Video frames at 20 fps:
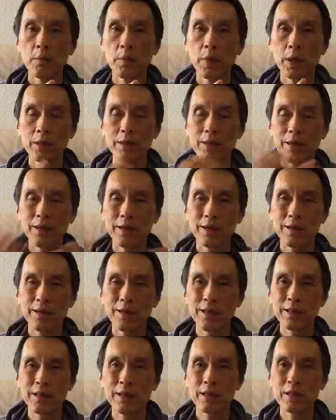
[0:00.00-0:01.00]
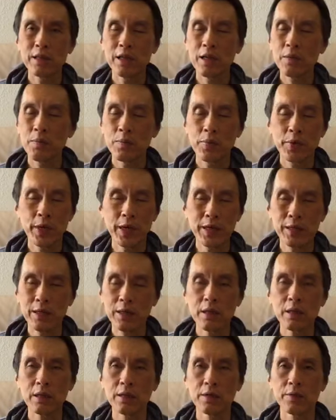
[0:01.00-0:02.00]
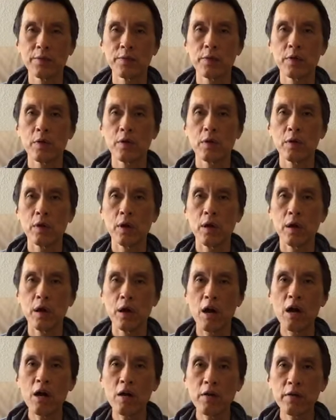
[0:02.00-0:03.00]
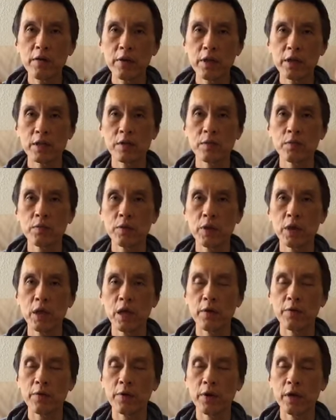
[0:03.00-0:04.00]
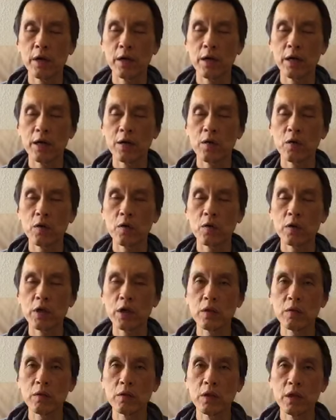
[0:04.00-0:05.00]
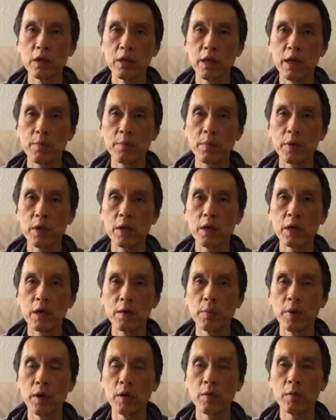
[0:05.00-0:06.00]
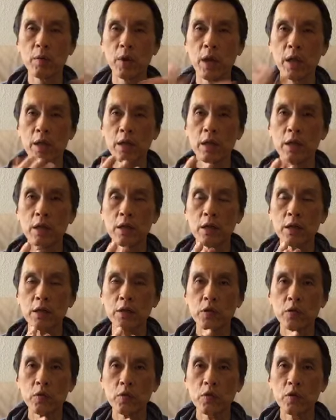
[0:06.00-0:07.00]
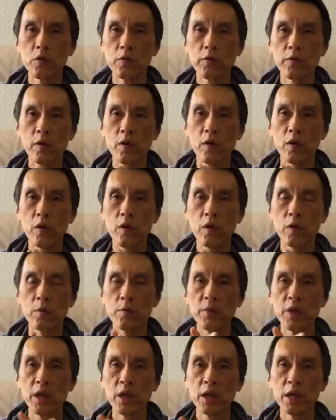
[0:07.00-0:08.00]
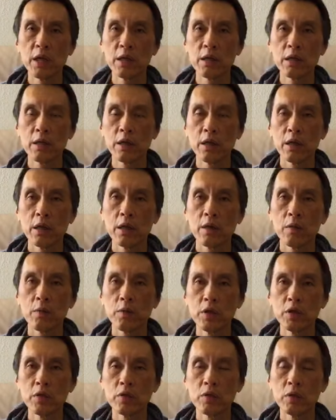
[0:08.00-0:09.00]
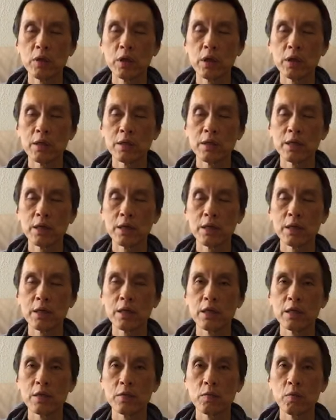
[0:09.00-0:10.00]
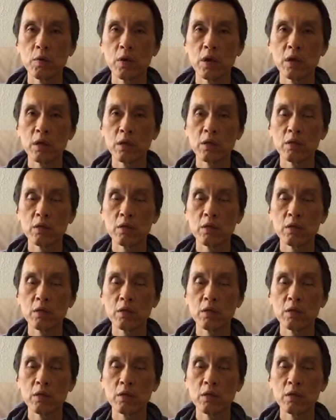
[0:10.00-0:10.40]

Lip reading: But it is impractical for all of us. We have, according to the number, about what, 2 to 4 million Wing Chuners in this world